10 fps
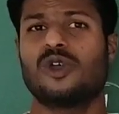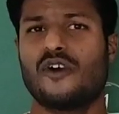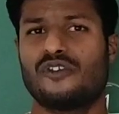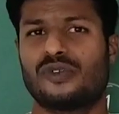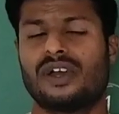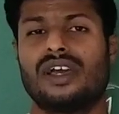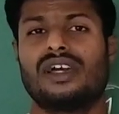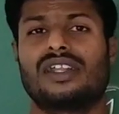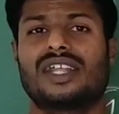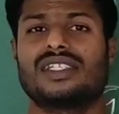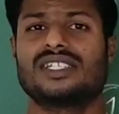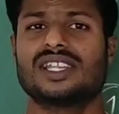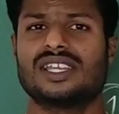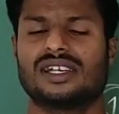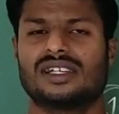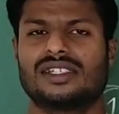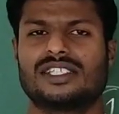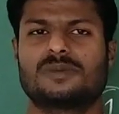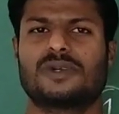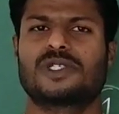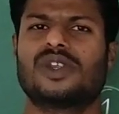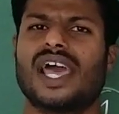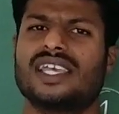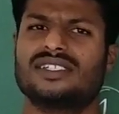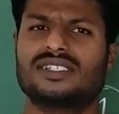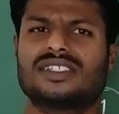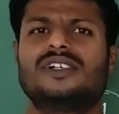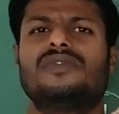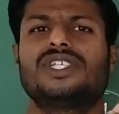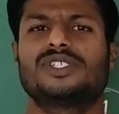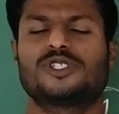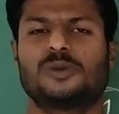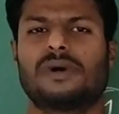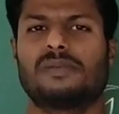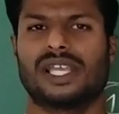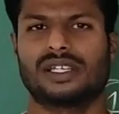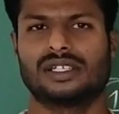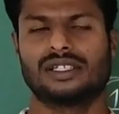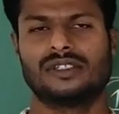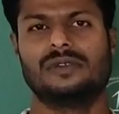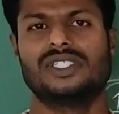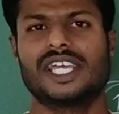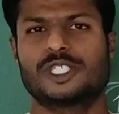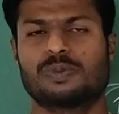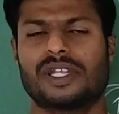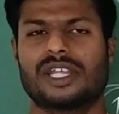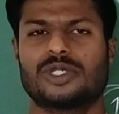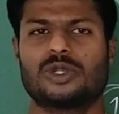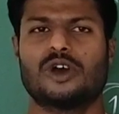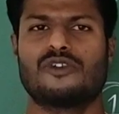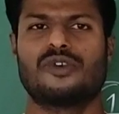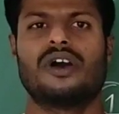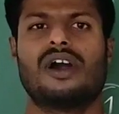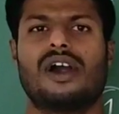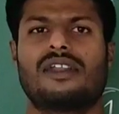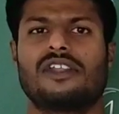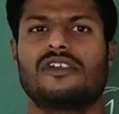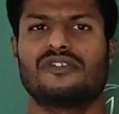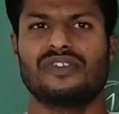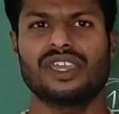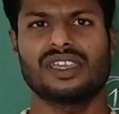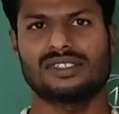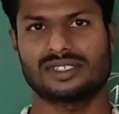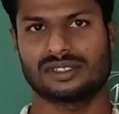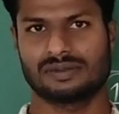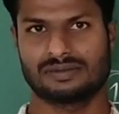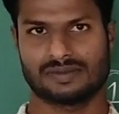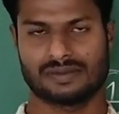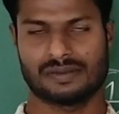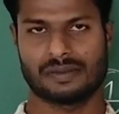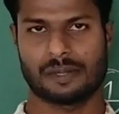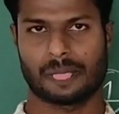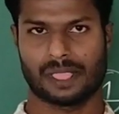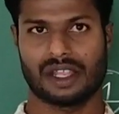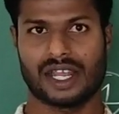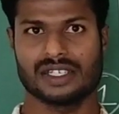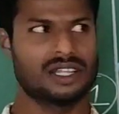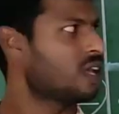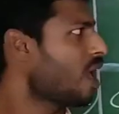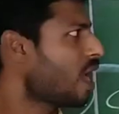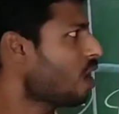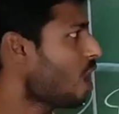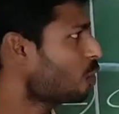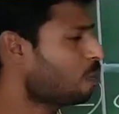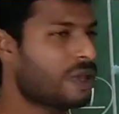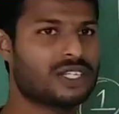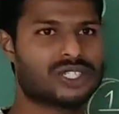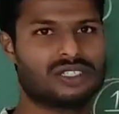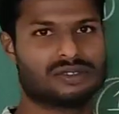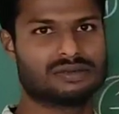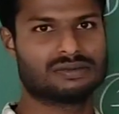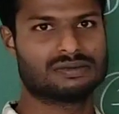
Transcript: of rendering specialized services to public with the expectation of earning fees, right? An occupation